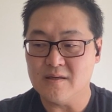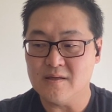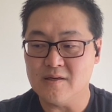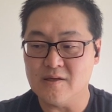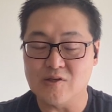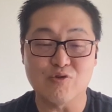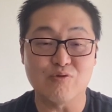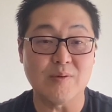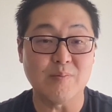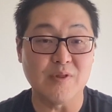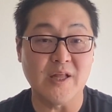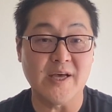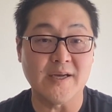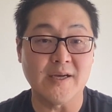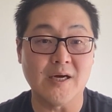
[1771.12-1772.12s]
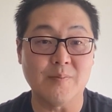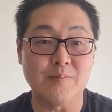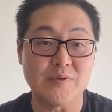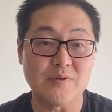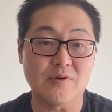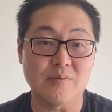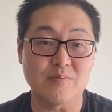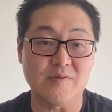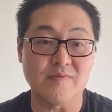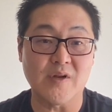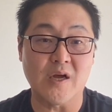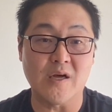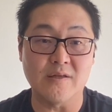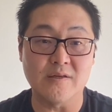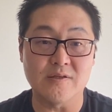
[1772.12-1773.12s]
an extreme leg up in terms of
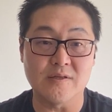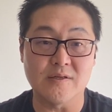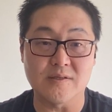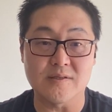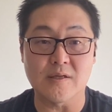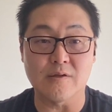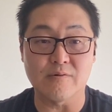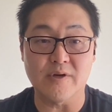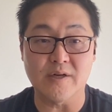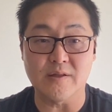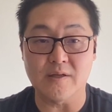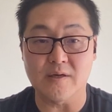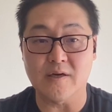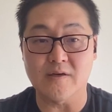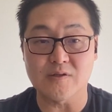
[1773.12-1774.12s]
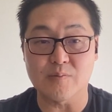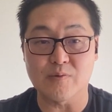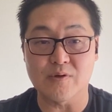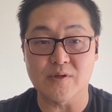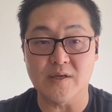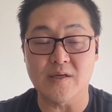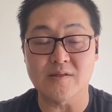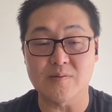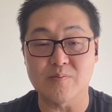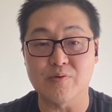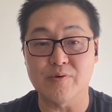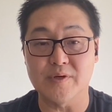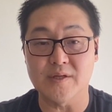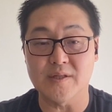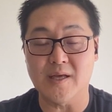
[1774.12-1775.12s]
knowledge and accelerating the customer to get
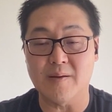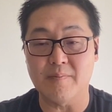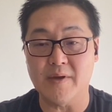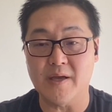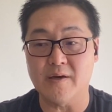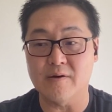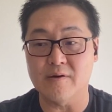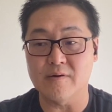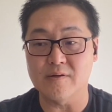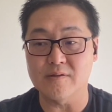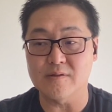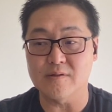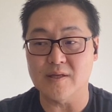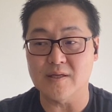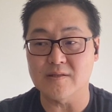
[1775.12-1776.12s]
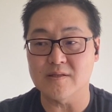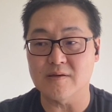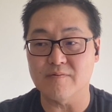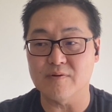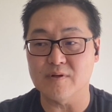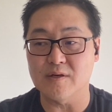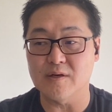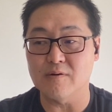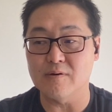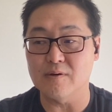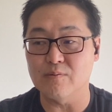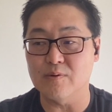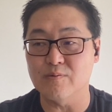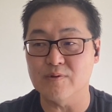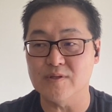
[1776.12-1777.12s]
deployed in that manner. And so that's definitely an
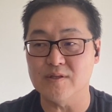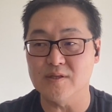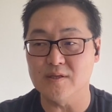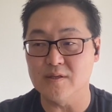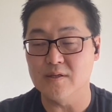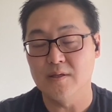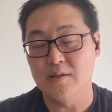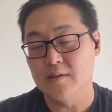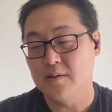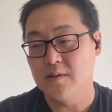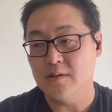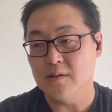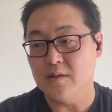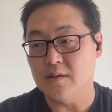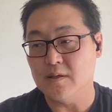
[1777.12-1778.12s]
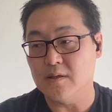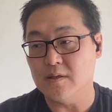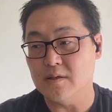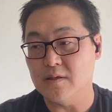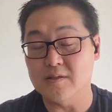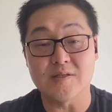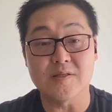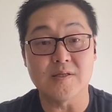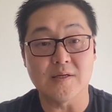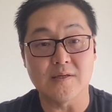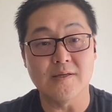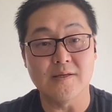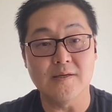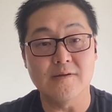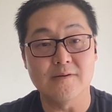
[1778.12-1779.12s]
area where we see a
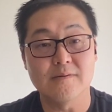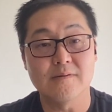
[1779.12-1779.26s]
distinct need.